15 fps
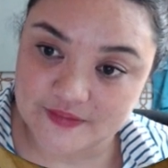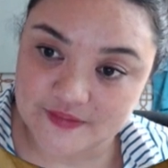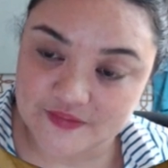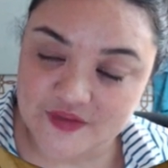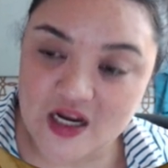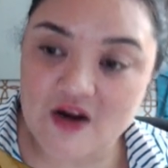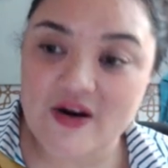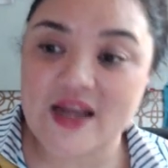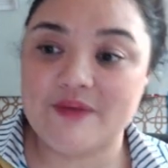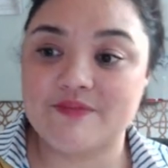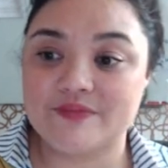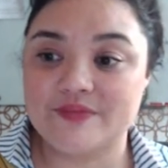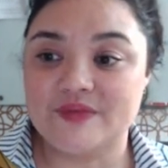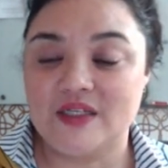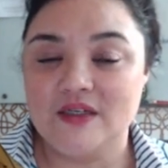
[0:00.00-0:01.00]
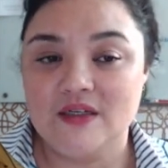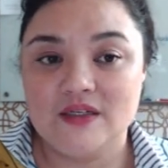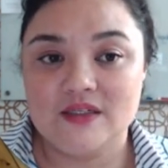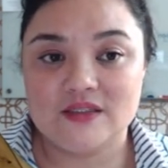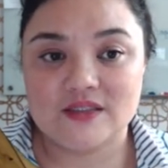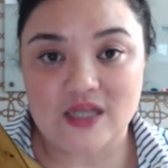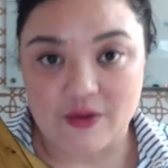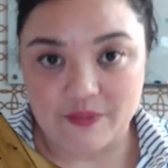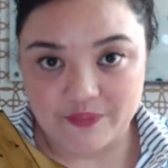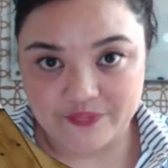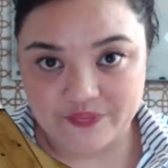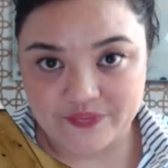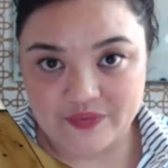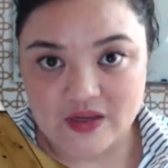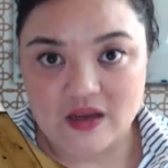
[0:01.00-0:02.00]
All right, so
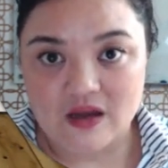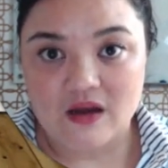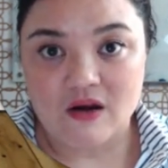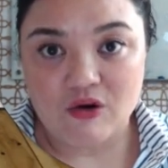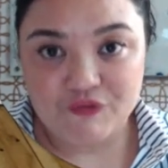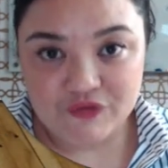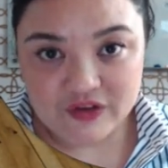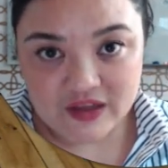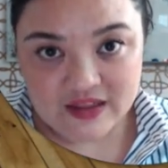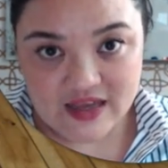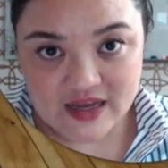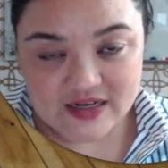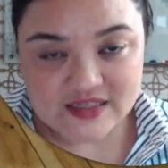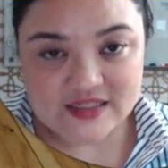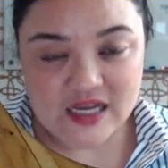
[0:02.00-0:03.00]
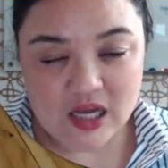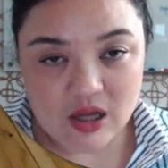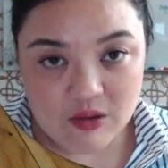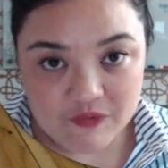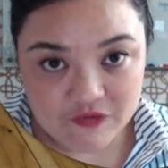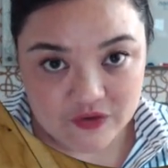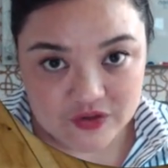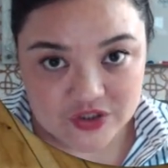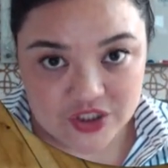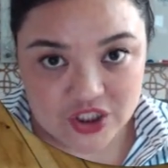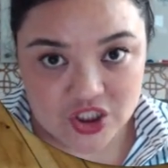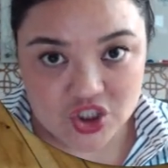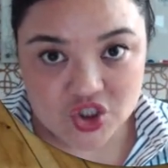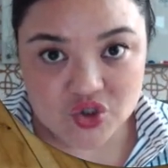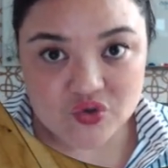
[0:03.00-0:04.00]
hopefully that is helpful to
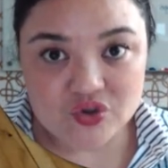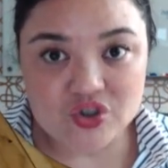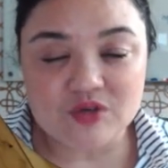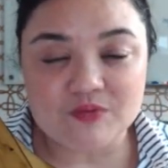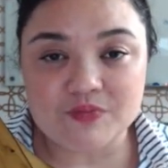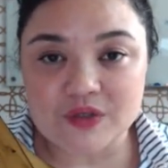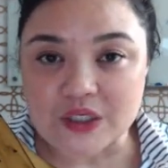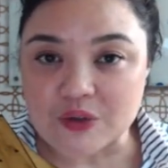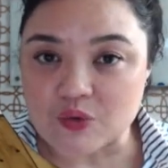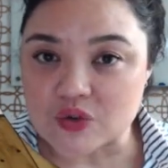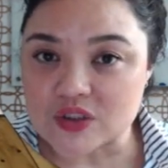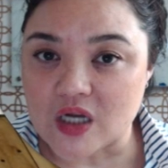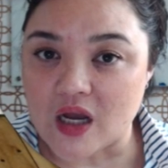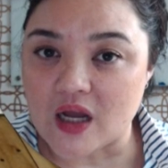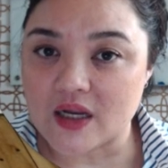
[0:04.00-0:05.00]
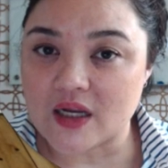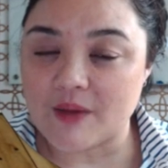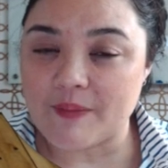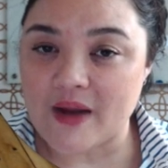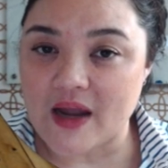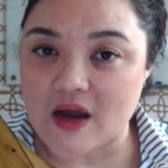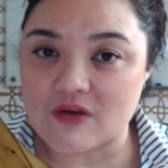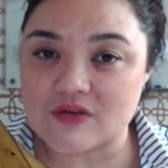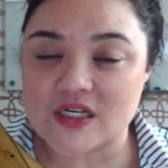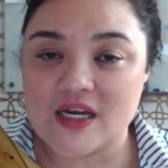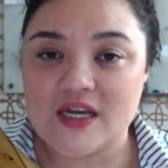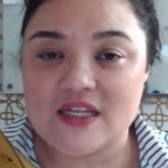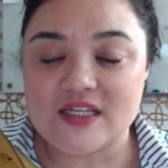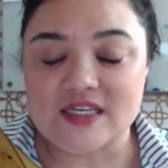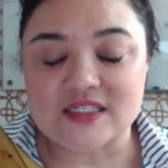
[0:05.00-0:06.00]
you. Your book will talk about
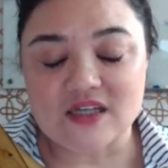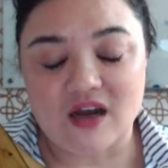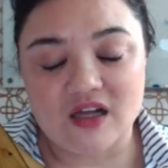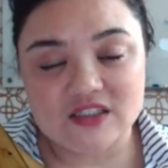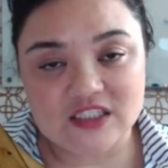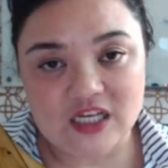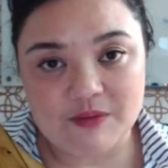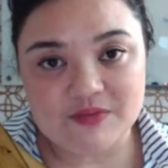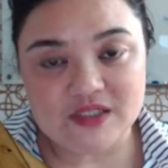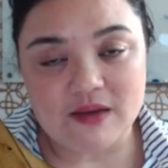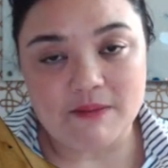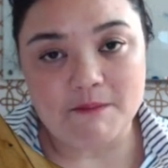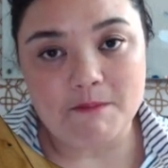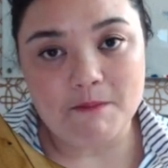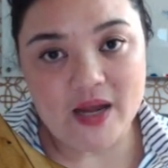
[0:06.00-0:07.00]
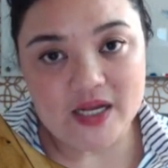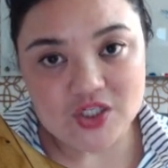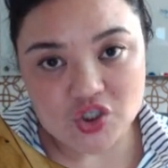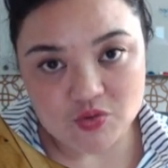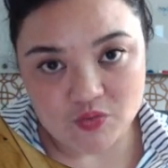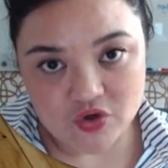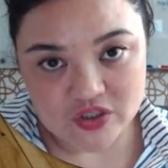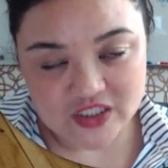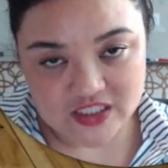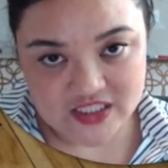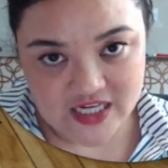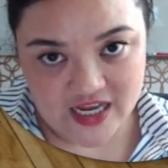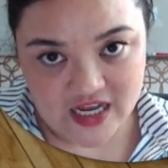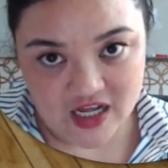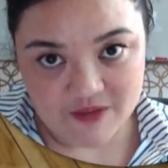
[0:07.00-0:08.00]
these concepts in much more
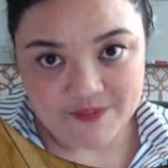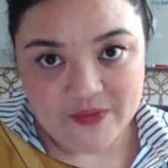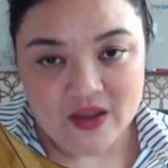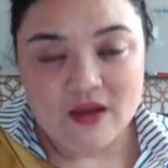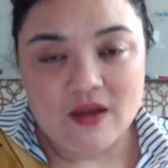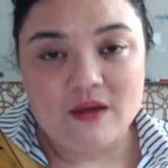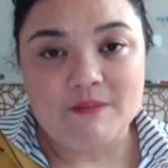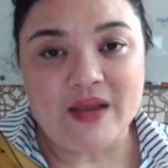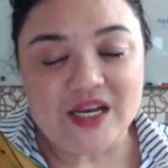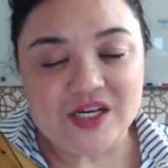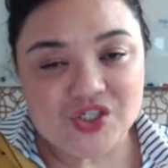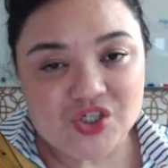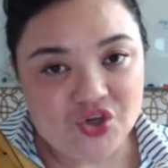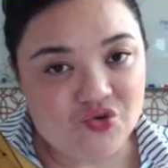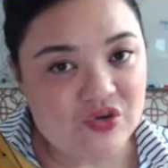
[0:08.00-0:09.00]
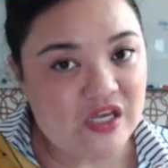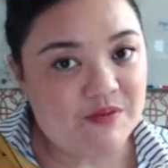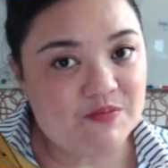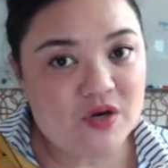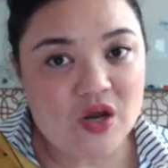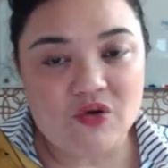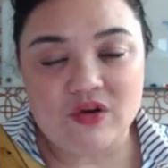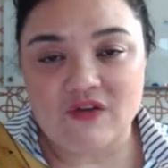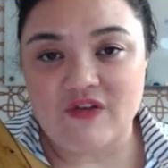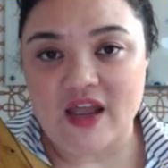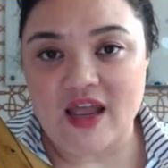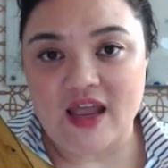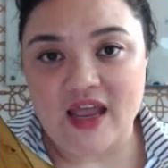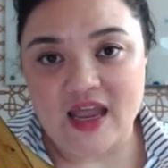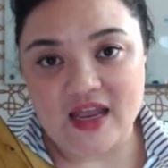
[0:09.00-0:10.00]
detail. Make sure you keep note of
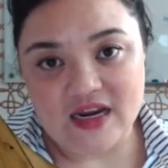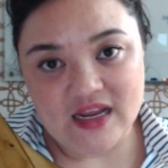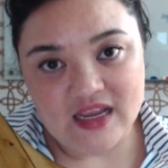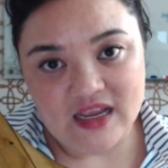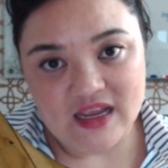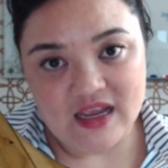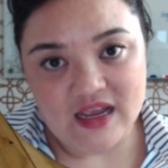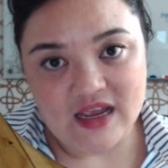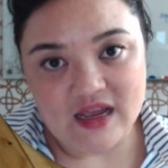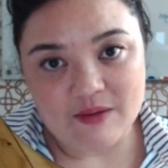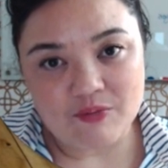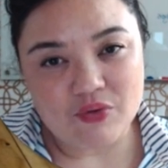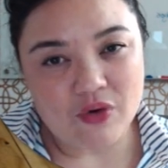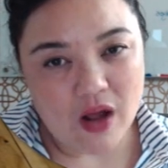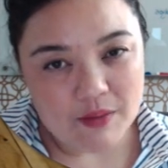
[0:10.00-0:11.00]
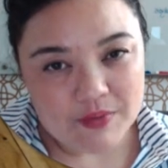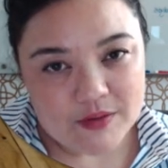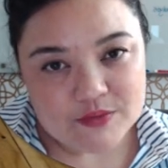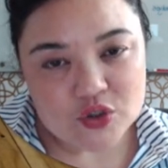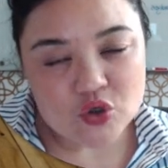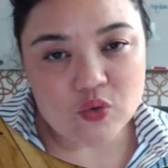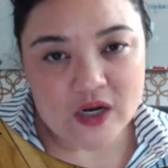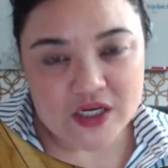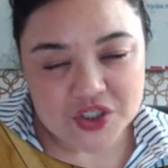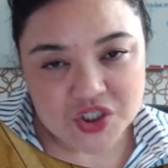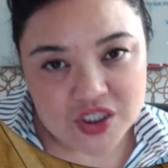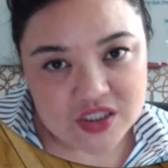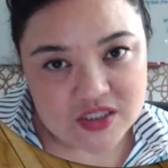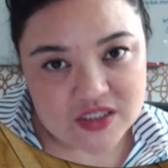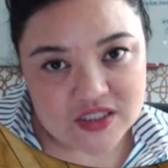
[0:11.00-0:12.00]
any problems or
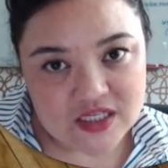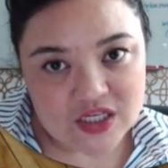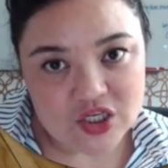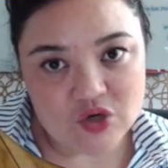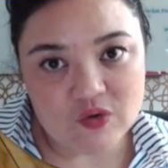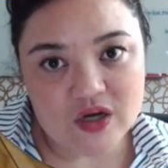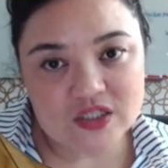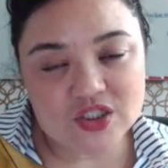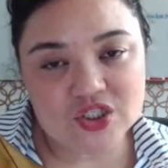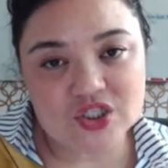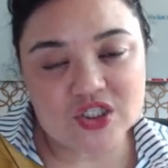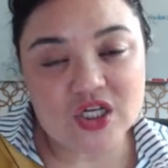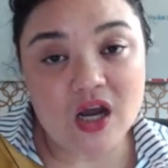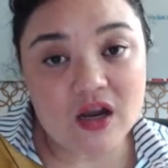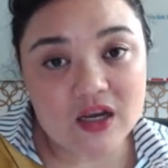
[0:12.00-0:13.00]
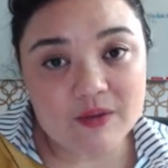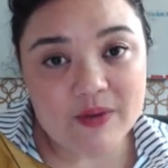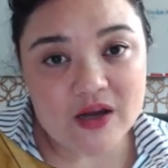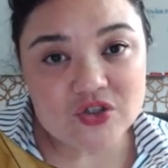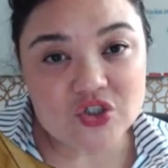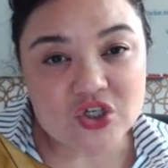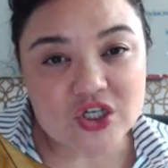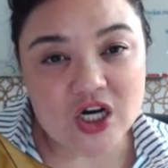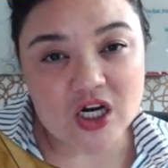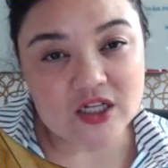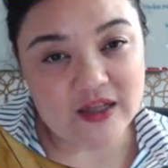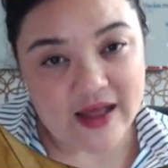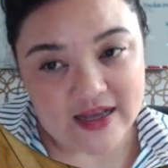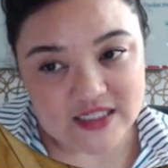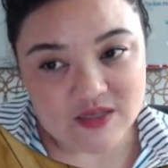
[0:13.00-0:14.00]
questions that you want to talk about during our
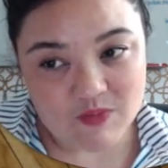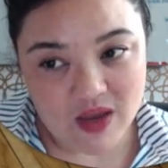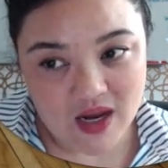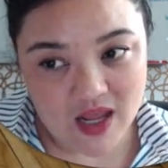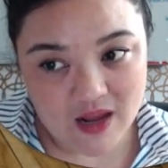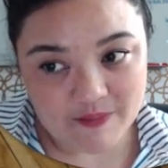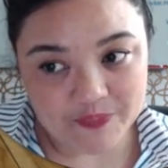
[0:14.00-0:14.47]
class meeting.